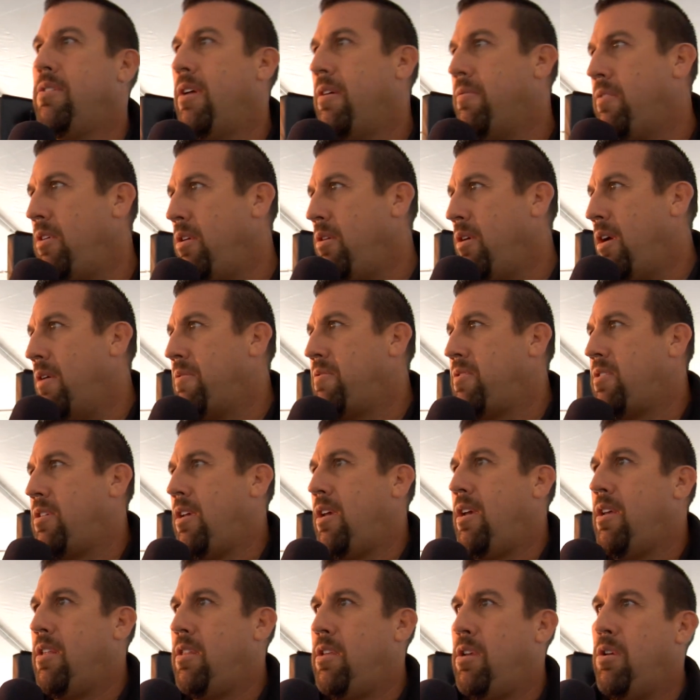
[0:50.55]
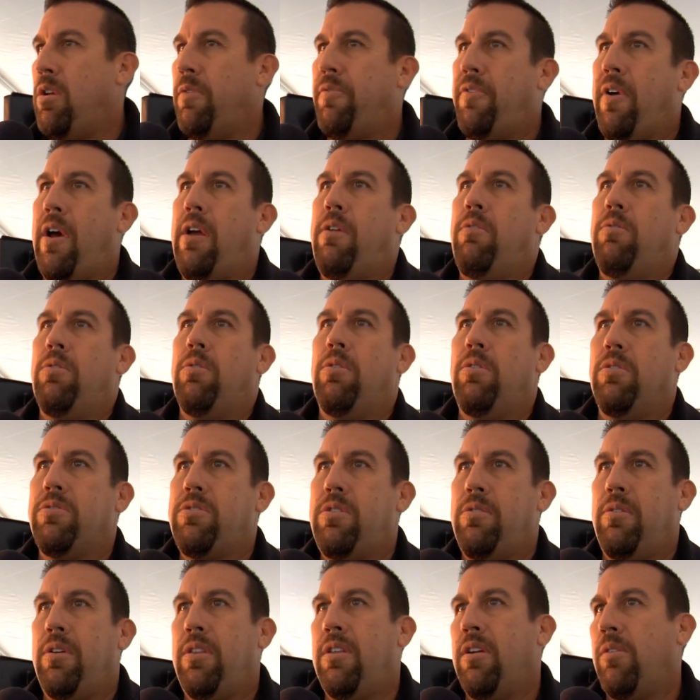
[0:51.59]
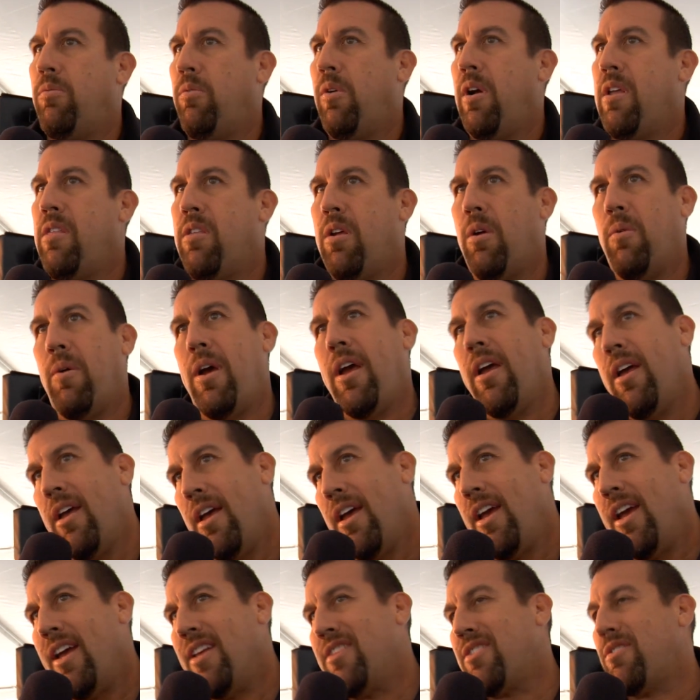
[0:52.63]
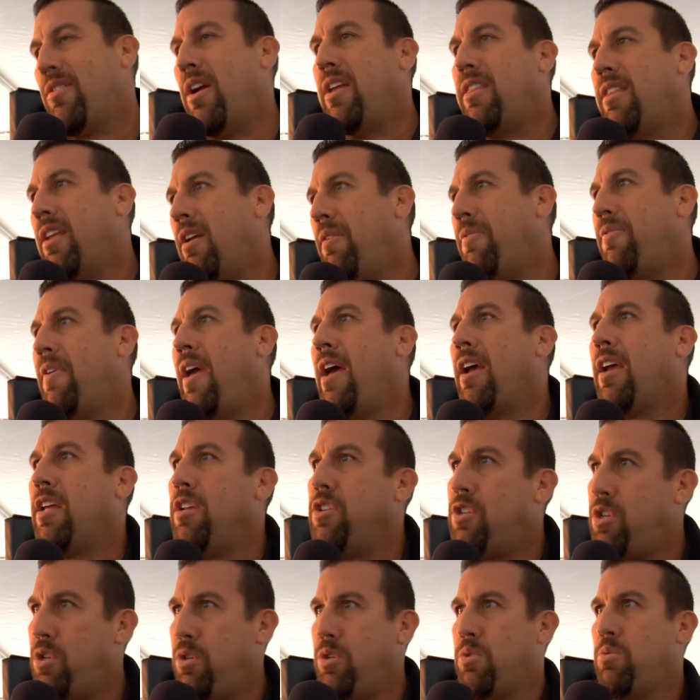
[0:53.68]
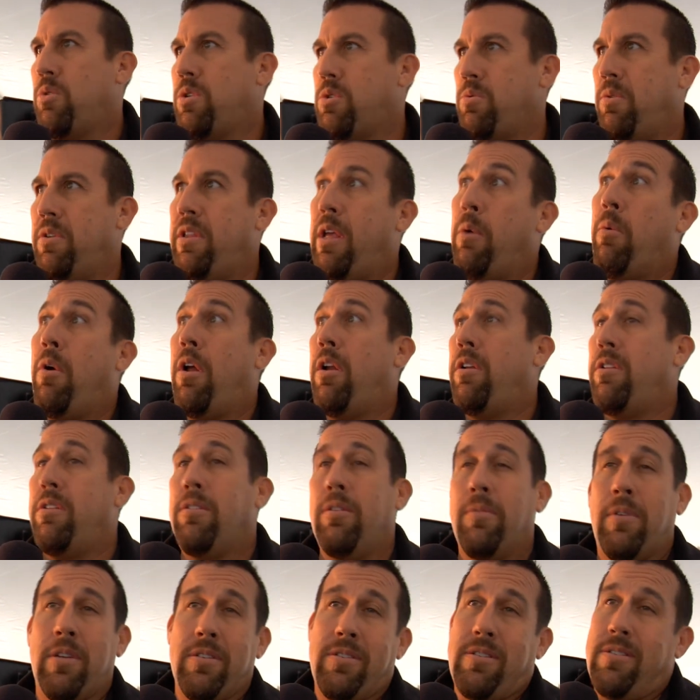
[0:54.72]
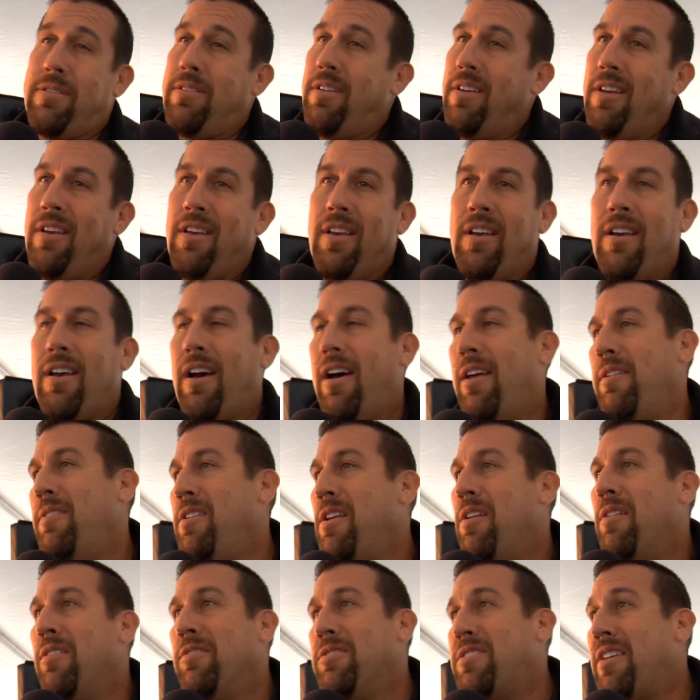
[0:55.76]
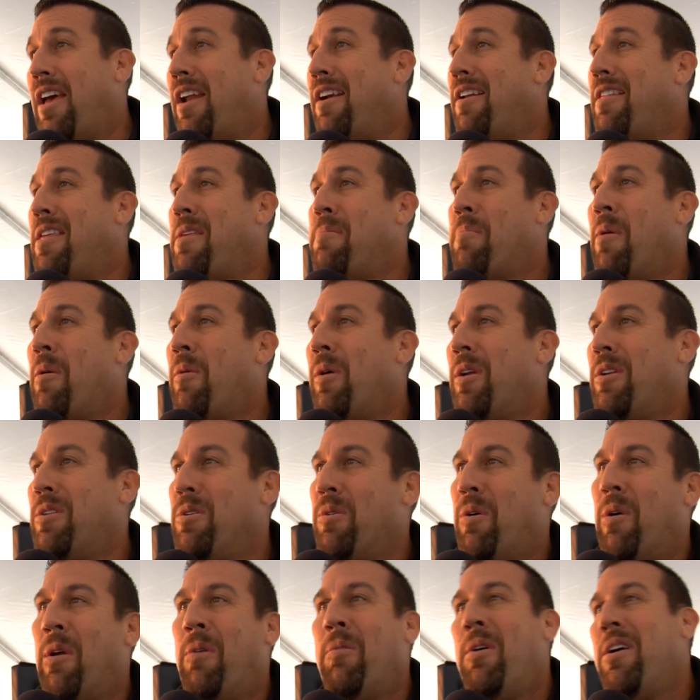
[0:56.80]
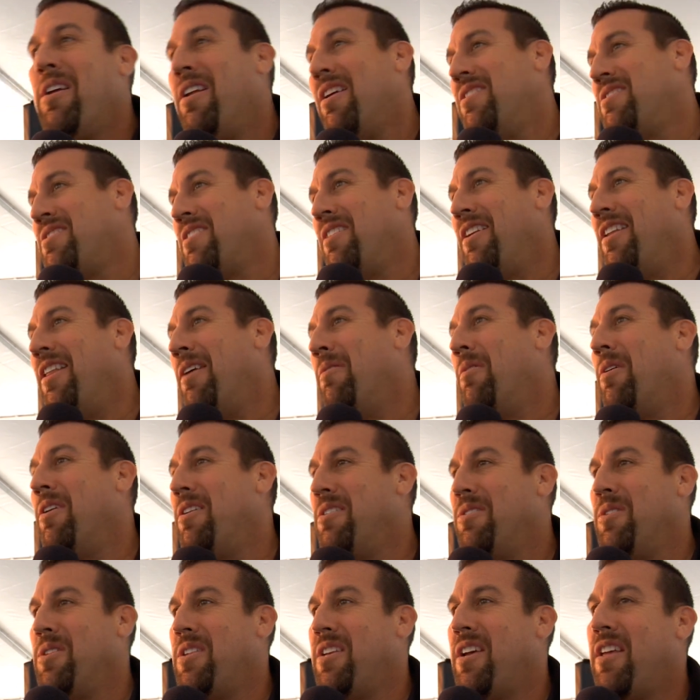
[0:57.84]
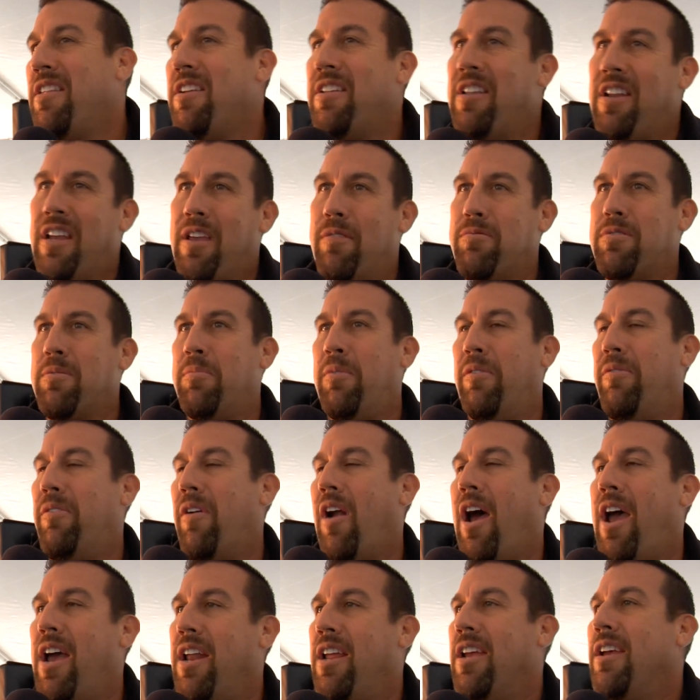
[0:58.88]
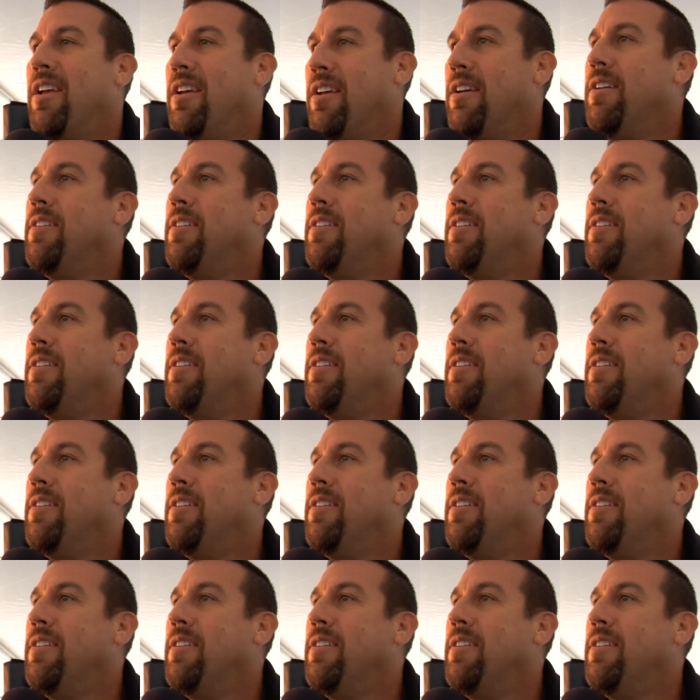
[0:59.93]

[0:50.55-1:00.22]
You have the UFC and the Unified Rules doing their their way. It's great that a fan can choose which one they want to do because on you know Saturday they might want to do it one way and on Sunday they want to do it the other, and it gives them a variety.